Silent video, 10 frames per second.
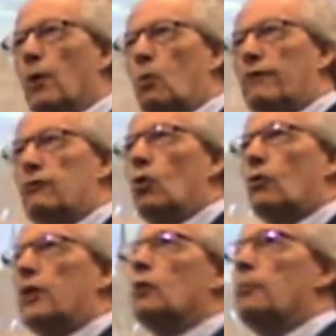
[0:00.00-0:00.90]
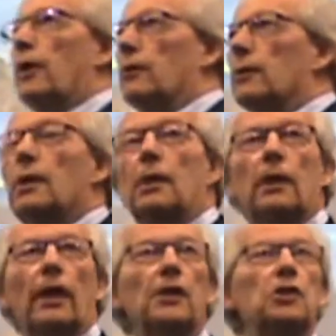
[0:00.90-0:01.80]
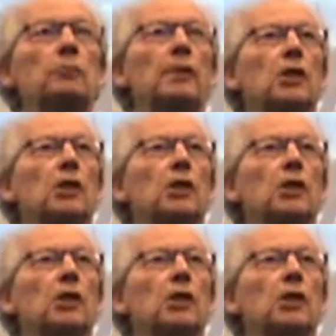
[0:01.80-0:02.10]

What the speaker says: but we have no real power. And this has been